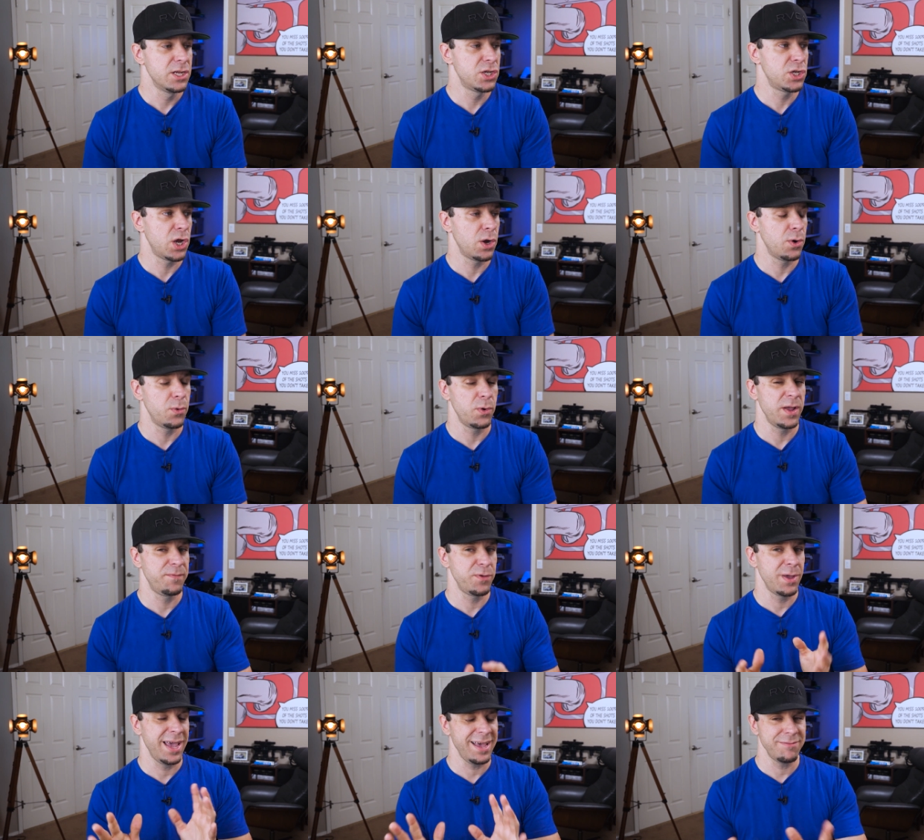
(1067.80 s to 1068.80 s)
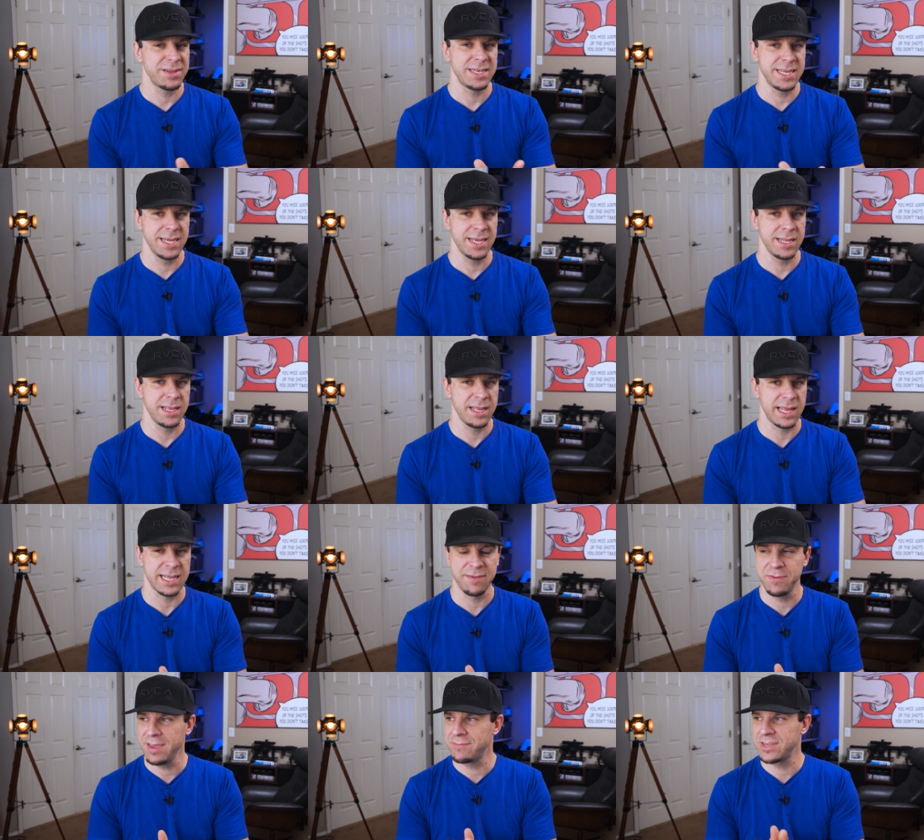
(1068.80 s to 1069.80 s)
So if you have a tent,
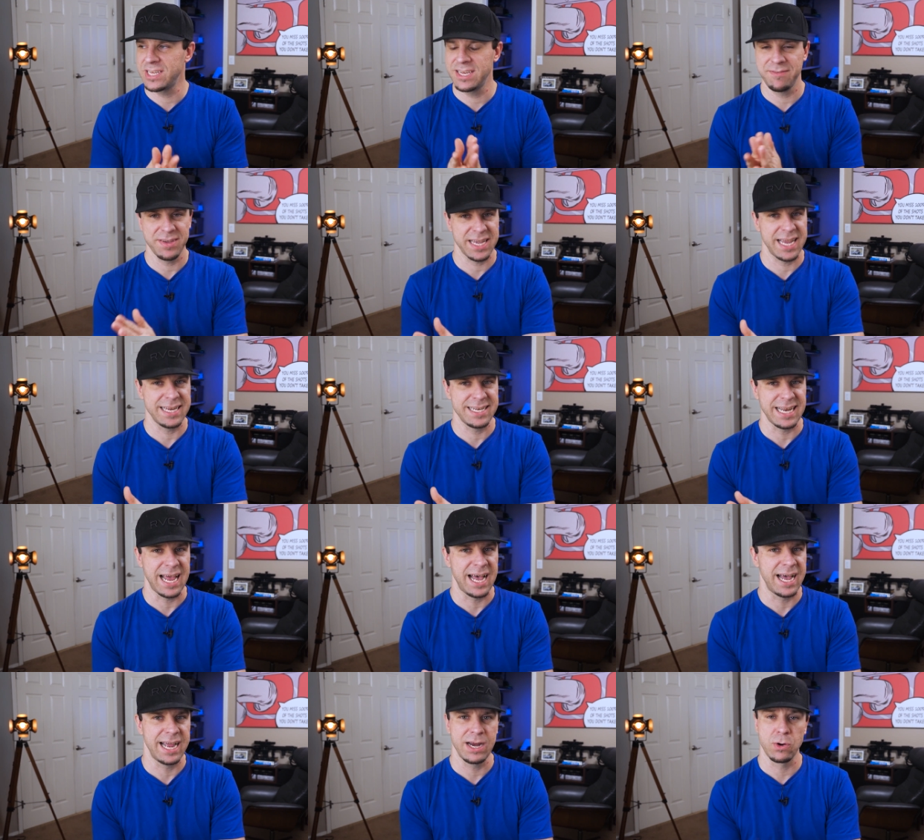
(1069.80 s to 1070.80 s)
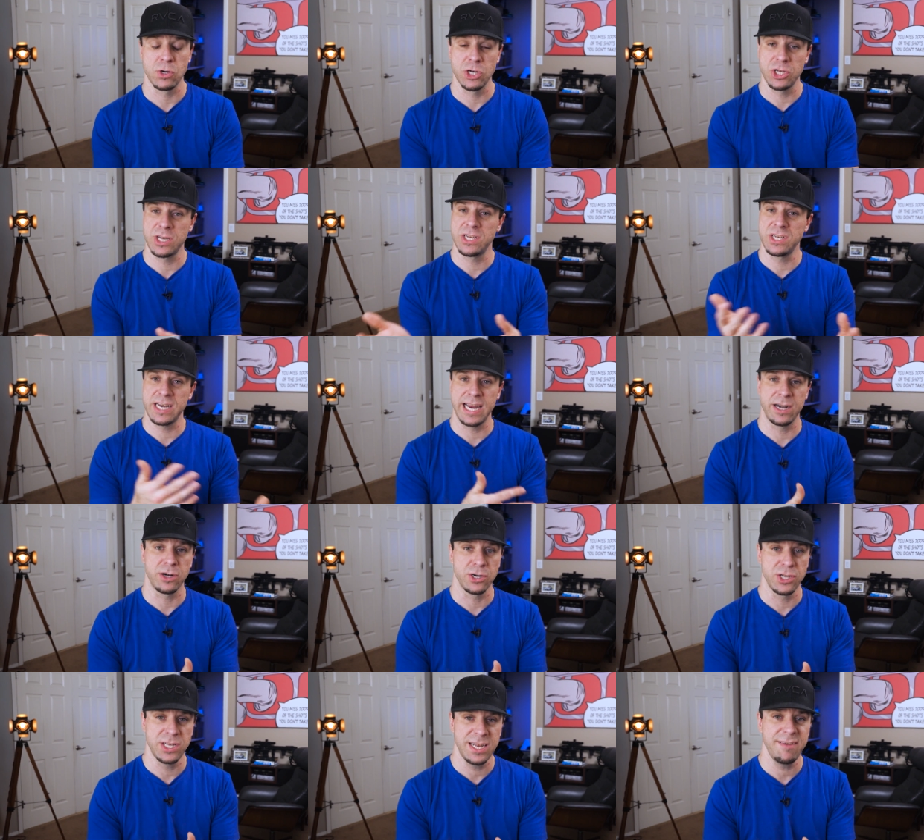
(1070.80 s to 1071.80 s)
like if you have a Civic S I or just a
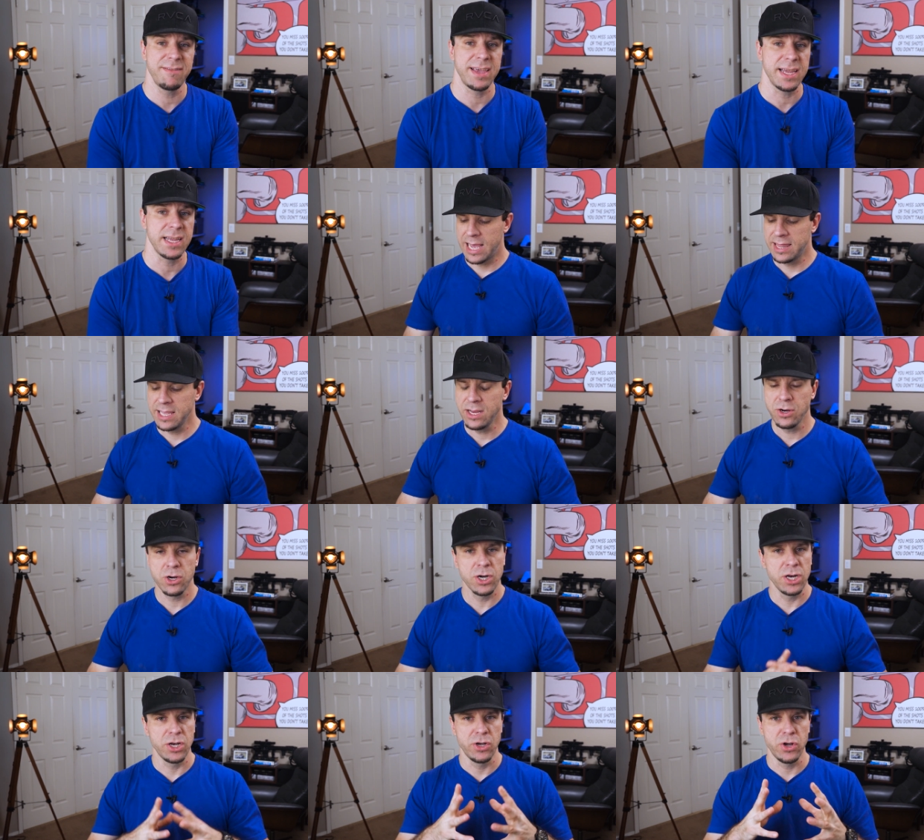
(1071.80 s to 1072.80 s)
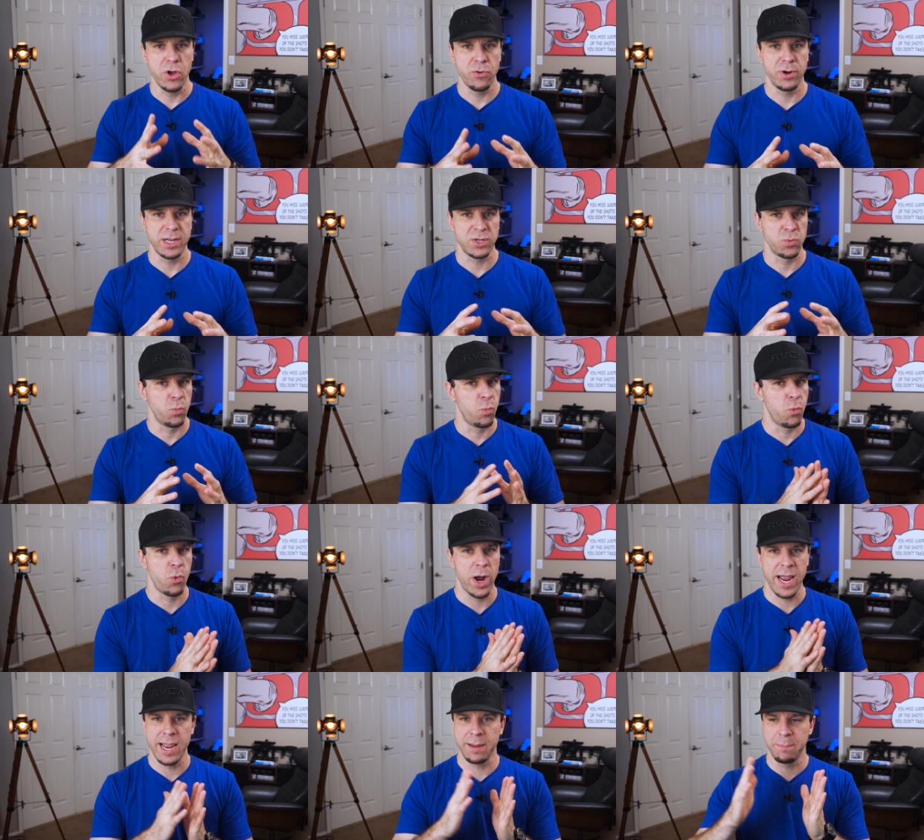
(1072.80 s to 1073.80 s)
standard Civic, I think you're gonna notice
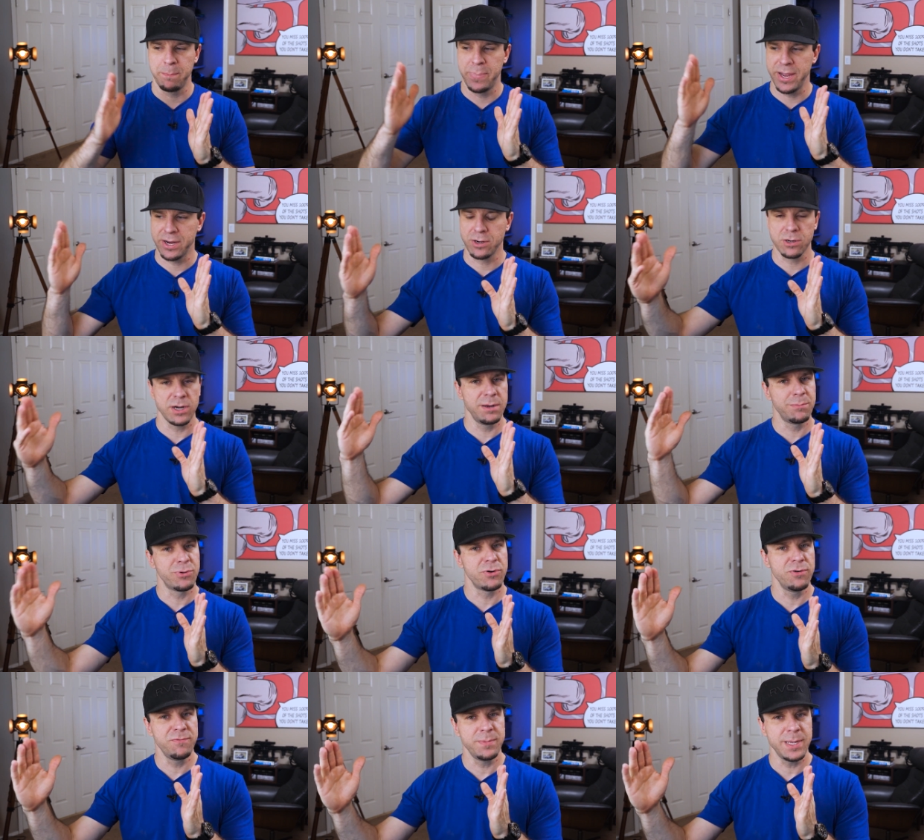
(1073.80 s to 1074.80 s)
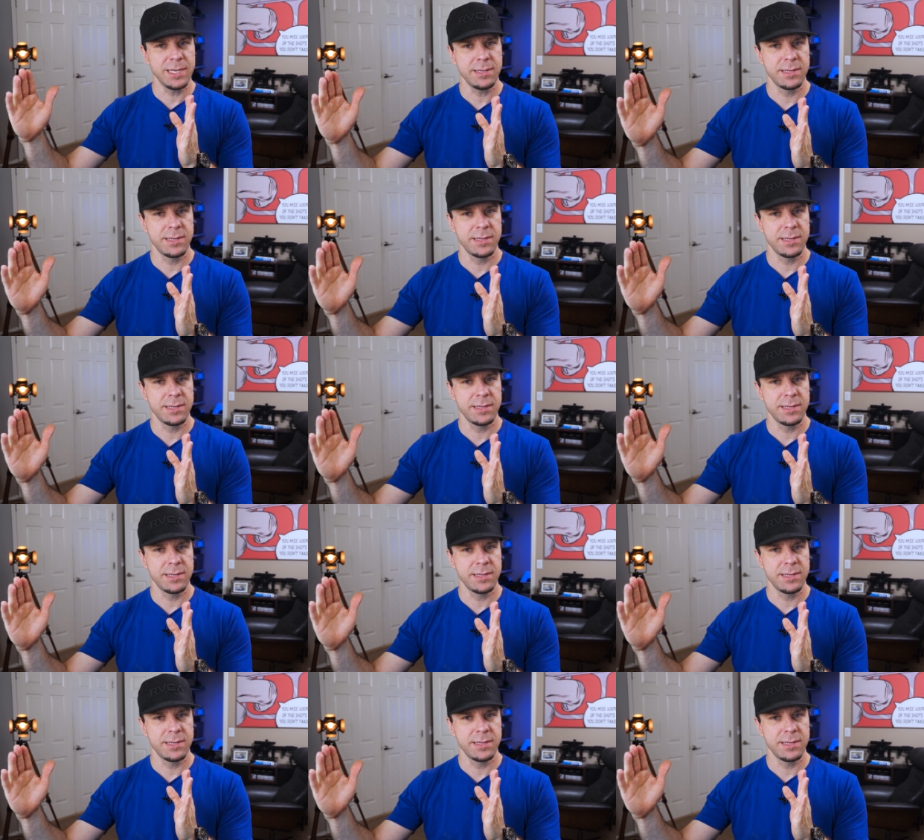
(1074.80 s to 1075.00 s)
way bigger improvements